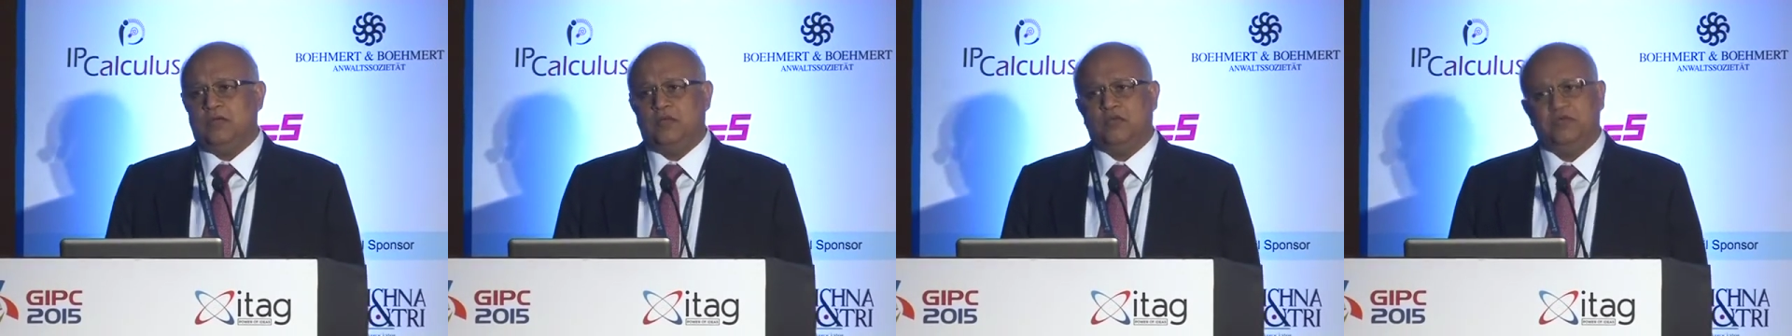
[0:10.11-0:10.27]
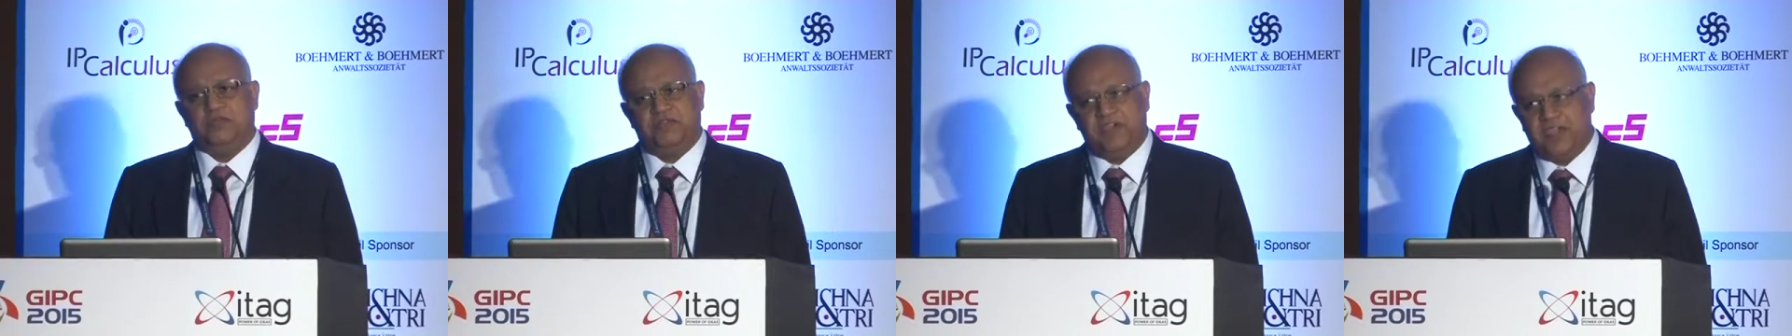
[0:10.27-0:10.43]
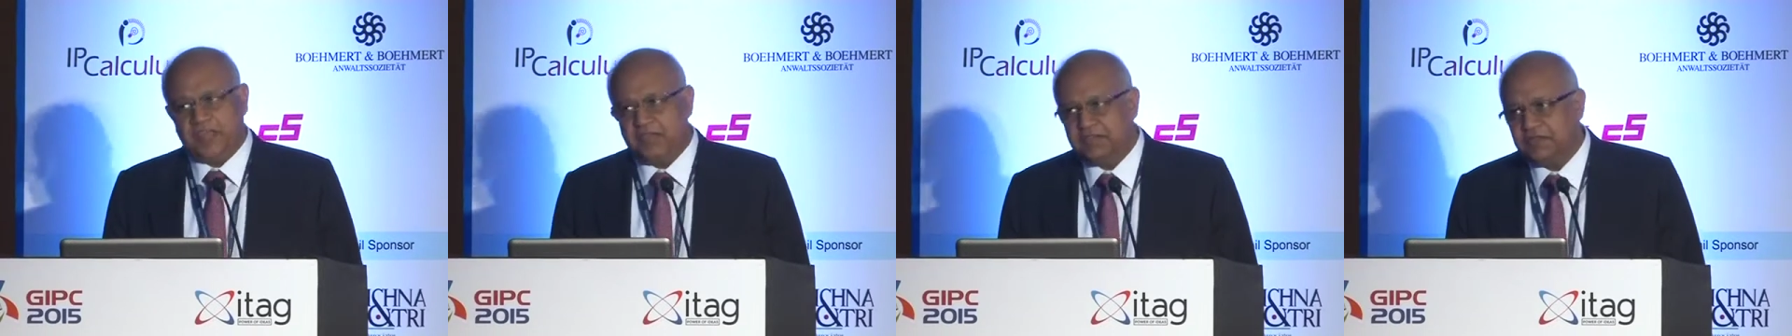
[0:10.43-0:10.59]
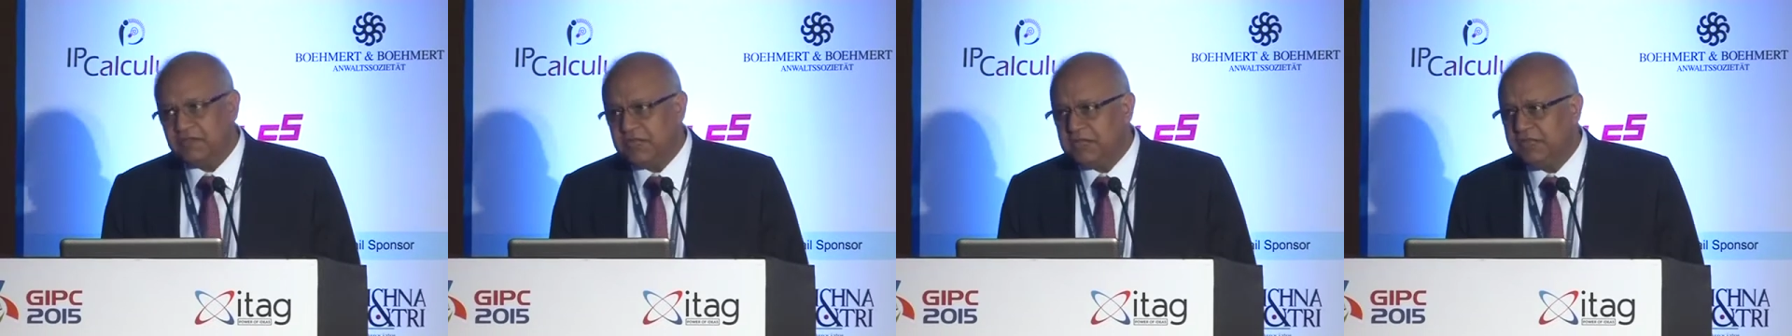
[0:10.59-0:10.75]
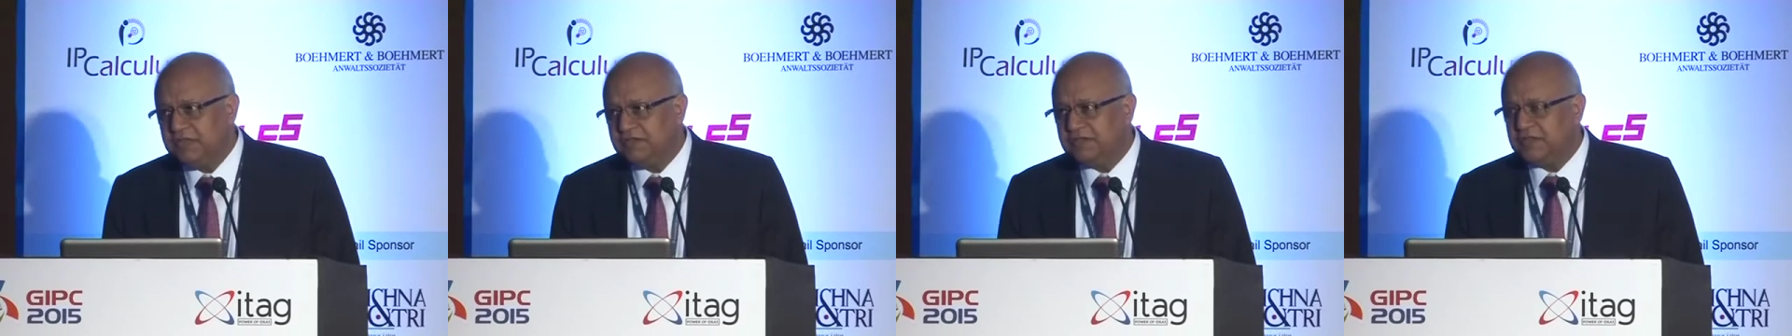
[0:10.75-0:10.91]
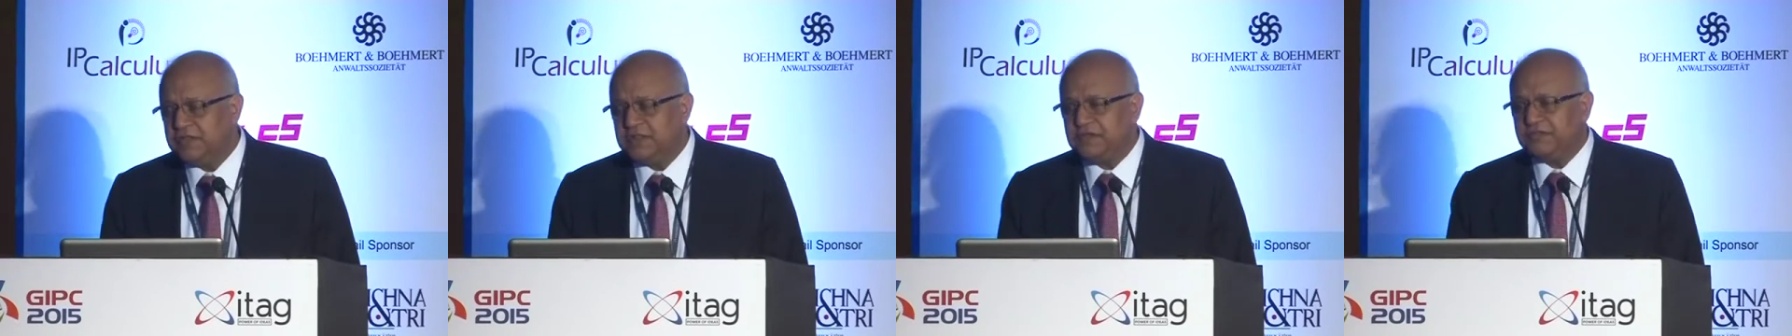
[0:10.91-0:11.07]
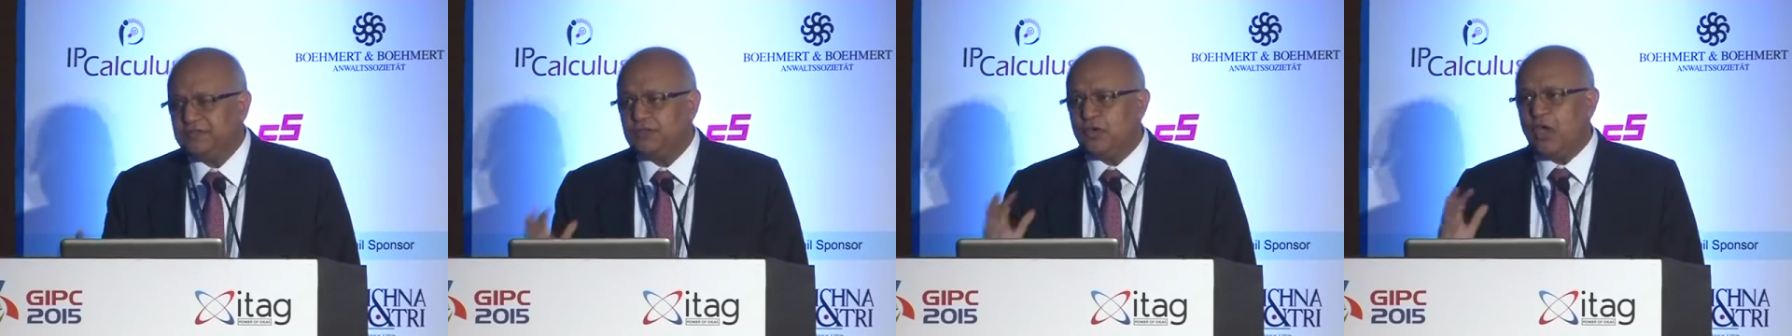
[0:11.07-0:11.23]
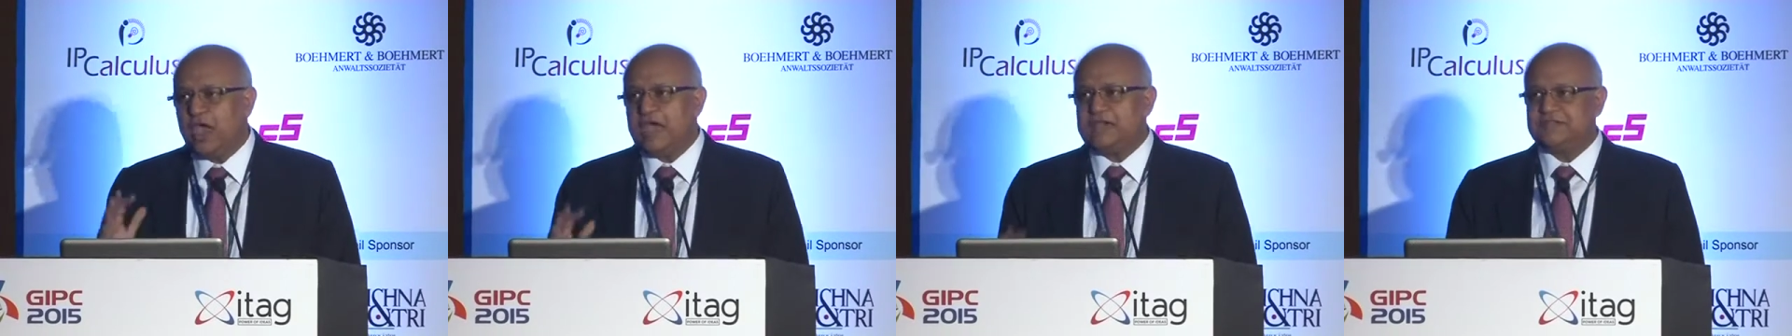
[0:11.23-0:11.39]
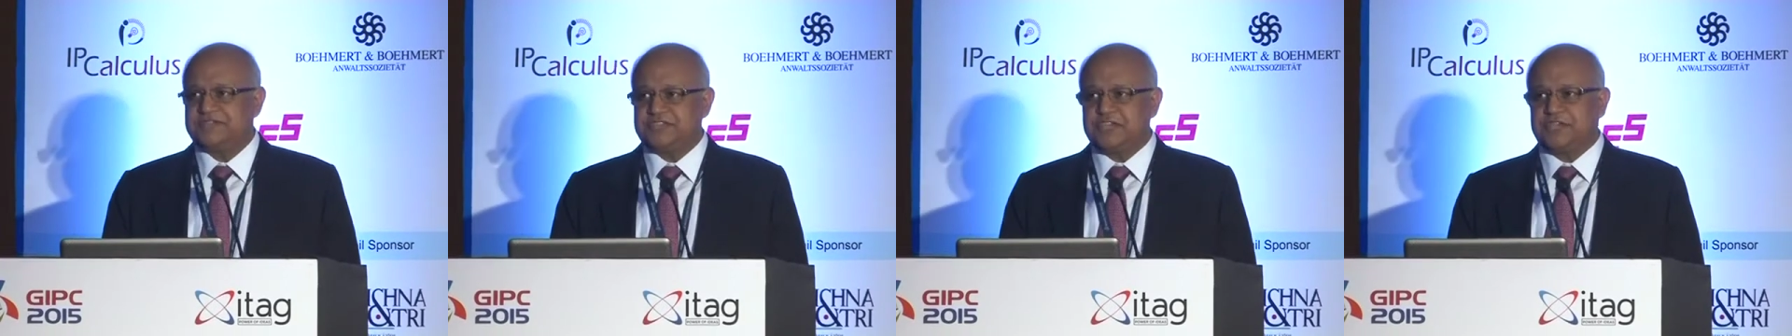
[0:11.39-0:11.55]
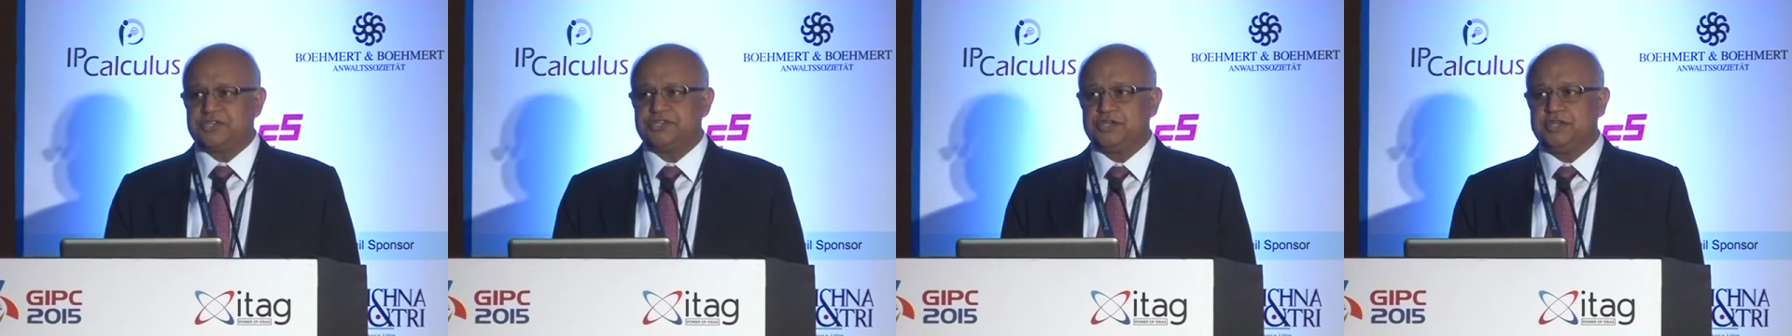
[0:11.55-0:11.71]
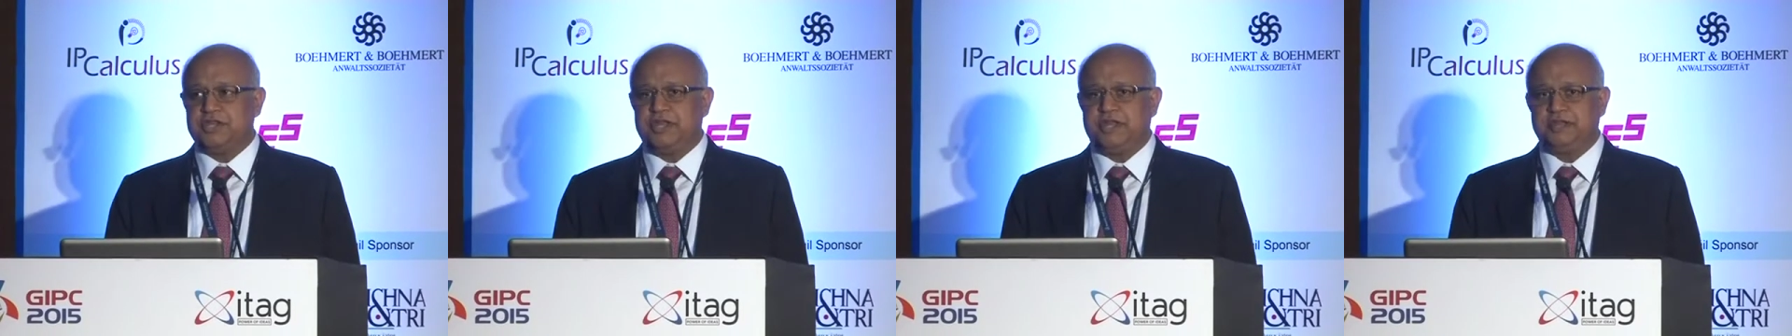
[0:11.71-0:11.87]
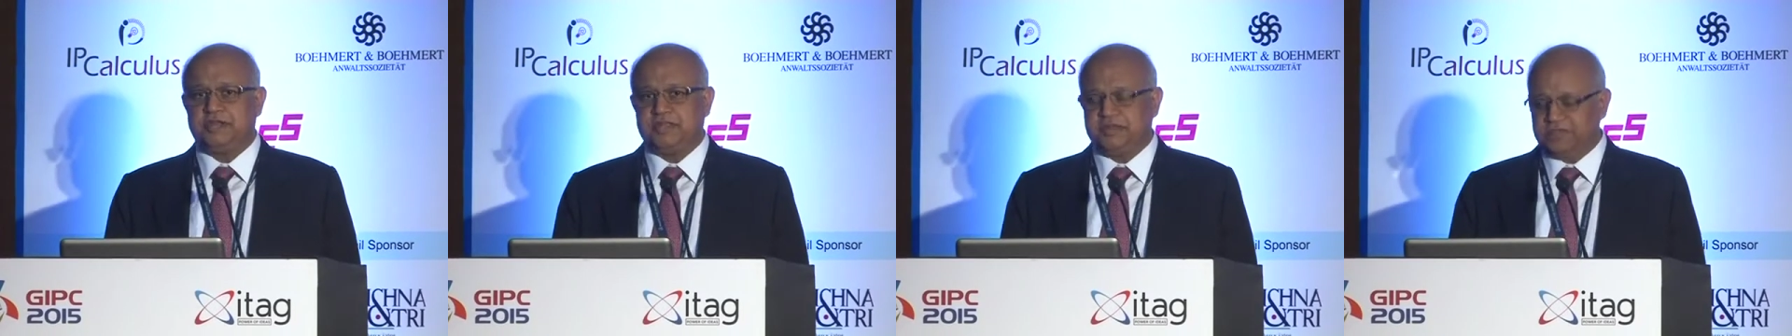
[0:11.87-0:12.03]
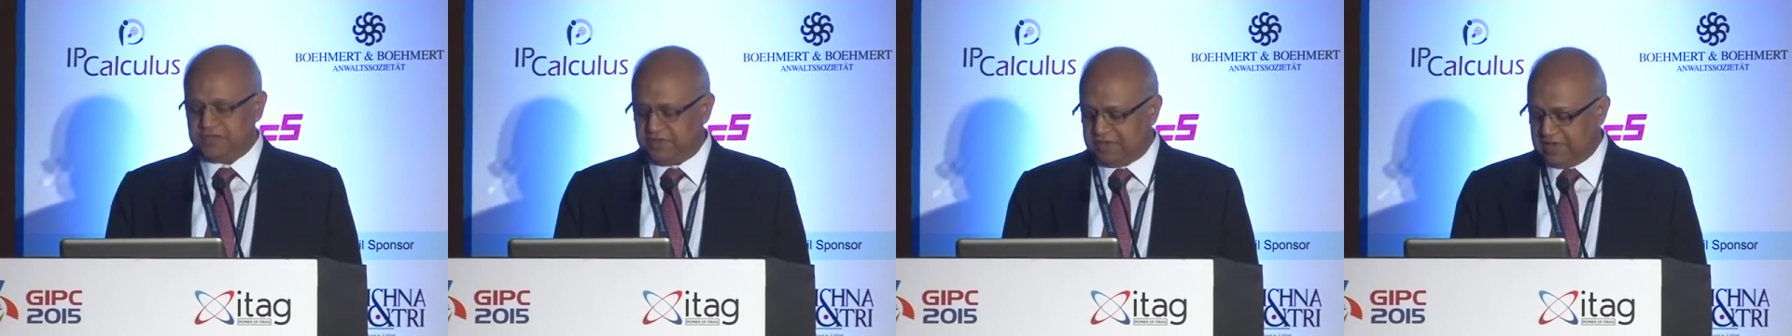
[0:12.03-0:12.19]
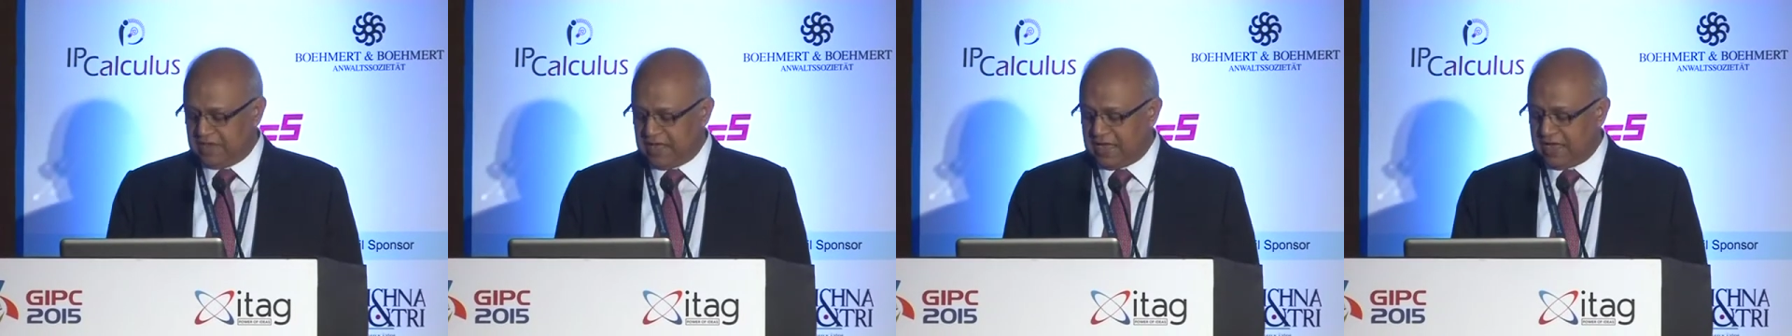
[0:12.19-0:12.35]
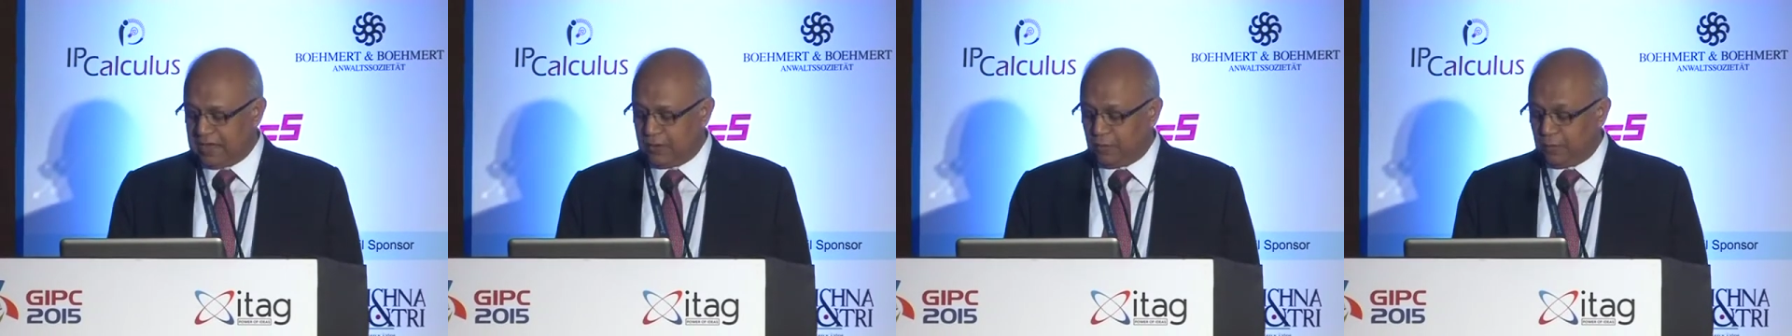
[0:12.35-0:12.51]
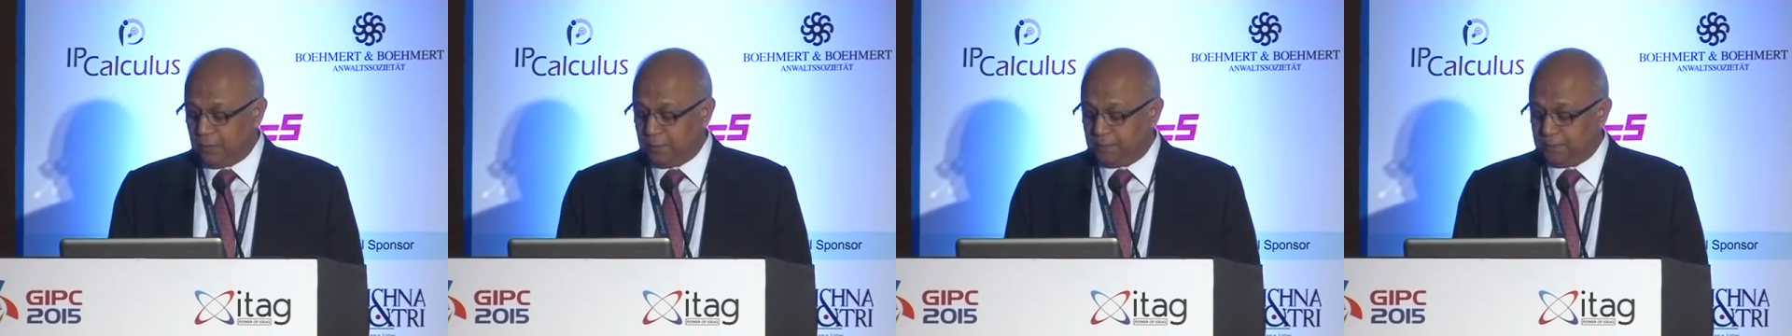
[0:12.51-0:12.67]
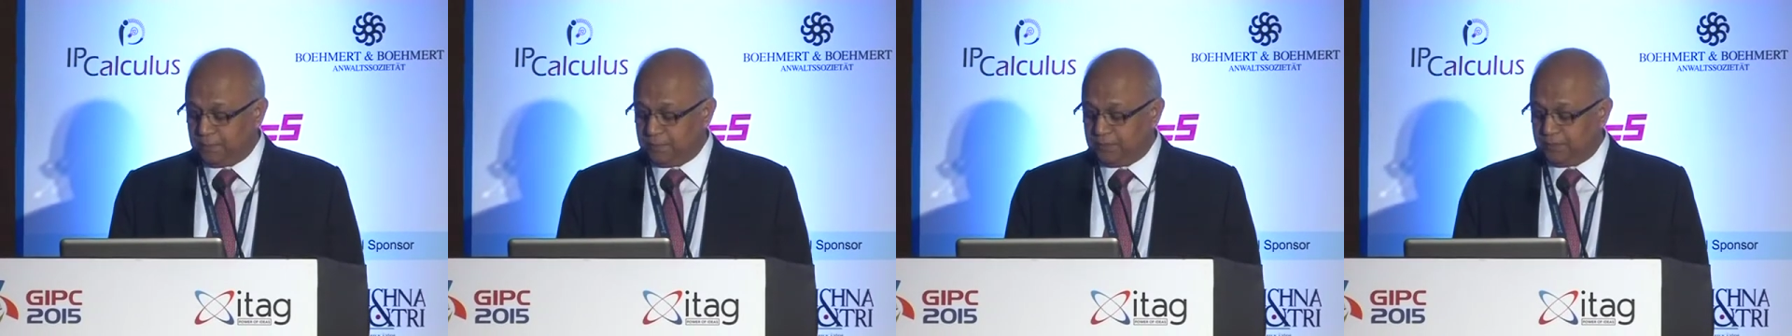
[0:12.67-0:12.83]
Very well, even if you have Section 8 even now,